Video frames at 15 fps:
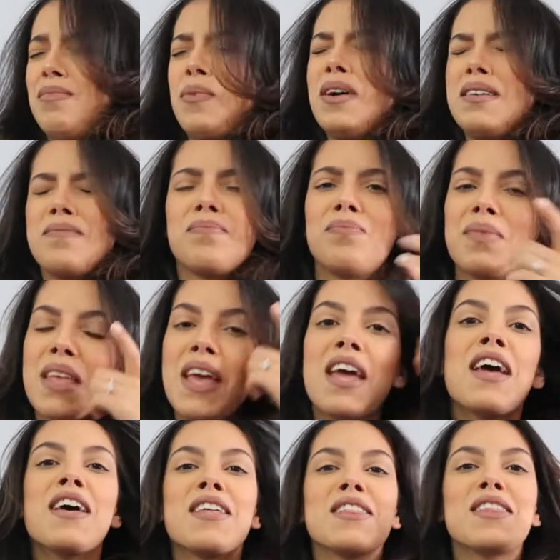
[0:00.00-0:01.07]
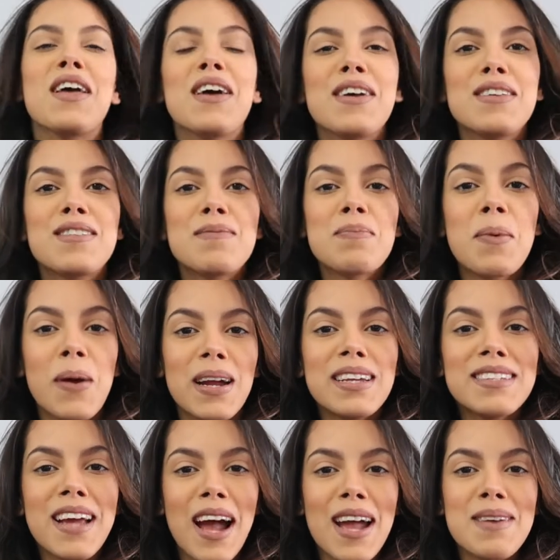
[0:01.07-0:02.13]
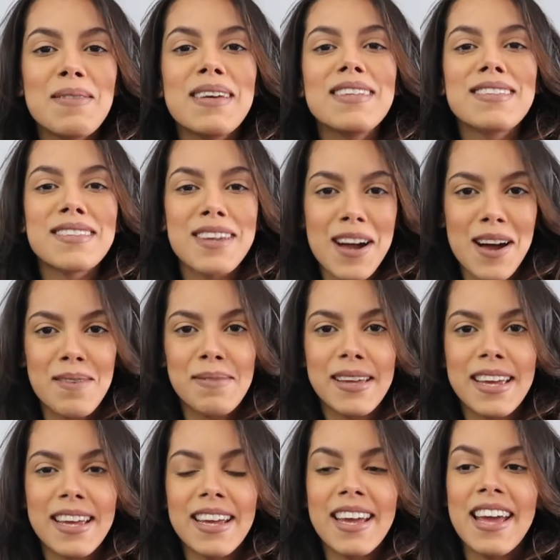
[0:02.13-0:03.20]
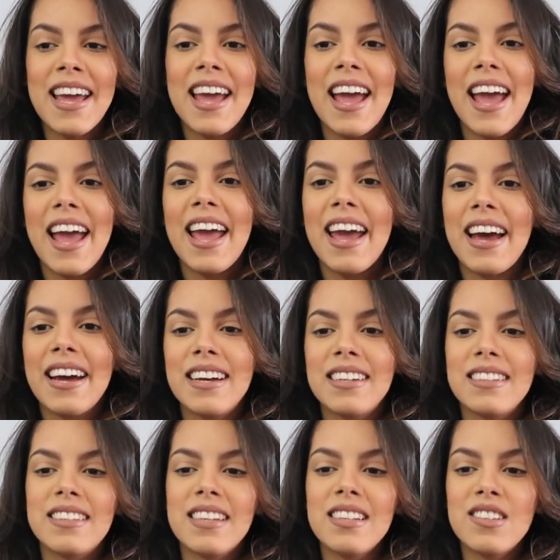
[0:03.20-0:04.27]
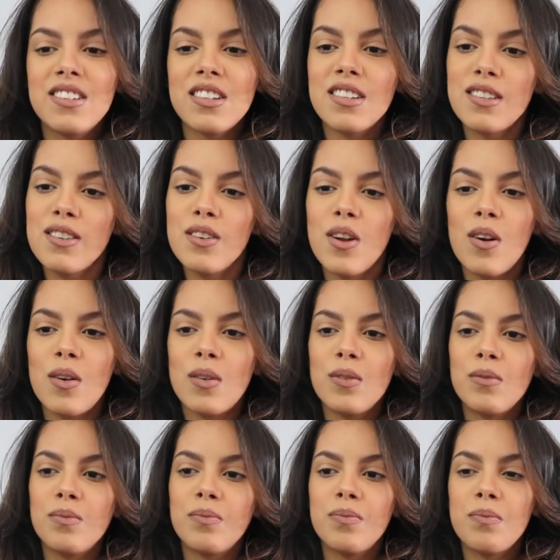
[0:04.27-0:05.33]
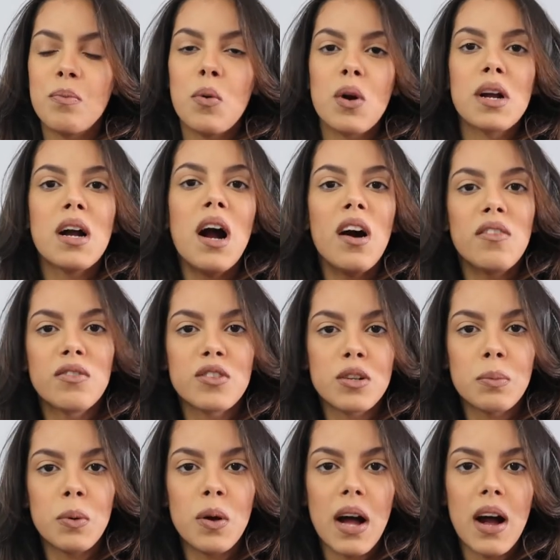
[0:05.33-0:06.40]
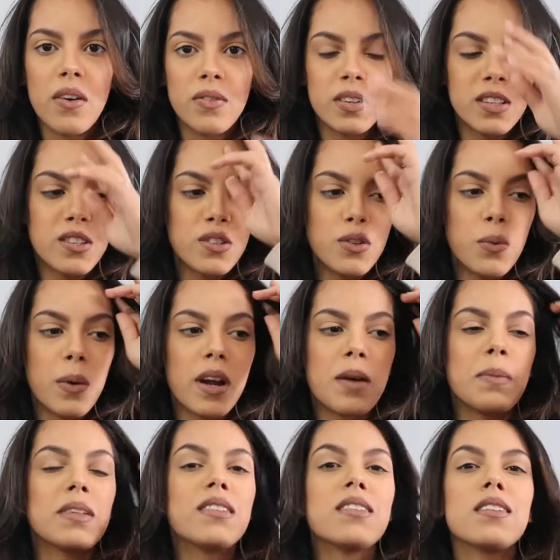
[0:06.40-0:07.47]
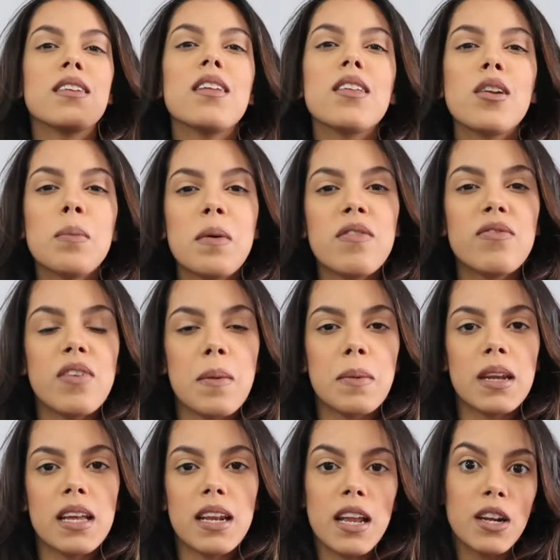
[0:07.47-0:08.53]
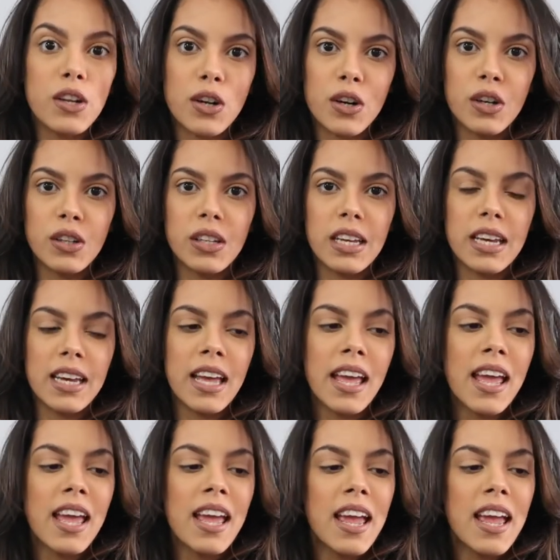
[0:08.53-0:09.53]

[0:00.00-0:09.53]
What? The springtime is coming, and it's just, you know, more comfortable outfits to wear but still a little bit feminine and girly.